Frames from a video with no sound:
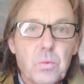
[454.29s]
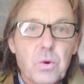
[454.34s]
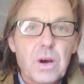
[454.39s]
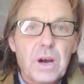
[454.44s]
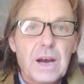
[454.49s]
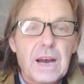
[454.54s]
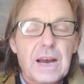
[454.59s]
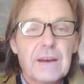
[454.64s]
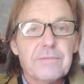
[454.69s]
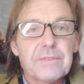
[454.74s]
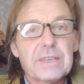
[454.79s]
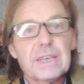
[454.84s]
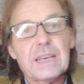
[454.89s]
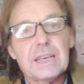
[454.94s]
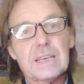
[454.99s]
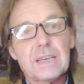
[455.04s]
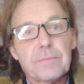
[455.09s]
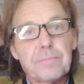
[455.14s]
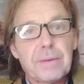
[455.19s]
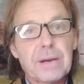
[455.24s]
we're having
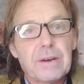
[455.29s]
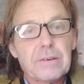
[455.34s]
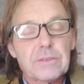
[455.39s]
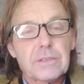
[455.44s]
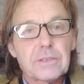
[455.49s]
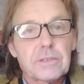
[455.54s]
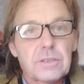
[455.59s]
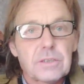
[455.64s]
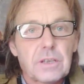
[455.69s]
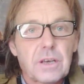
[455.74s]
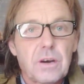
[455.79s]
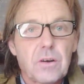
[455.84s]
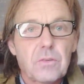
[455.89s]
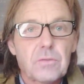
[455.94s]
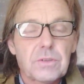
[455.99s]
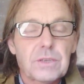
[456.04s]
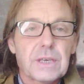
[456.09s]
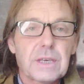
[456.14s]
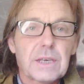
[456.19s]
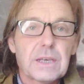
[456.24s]
in comparison to the whole
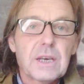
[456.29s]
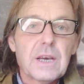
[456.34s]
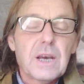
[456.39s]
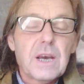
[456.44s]
thing.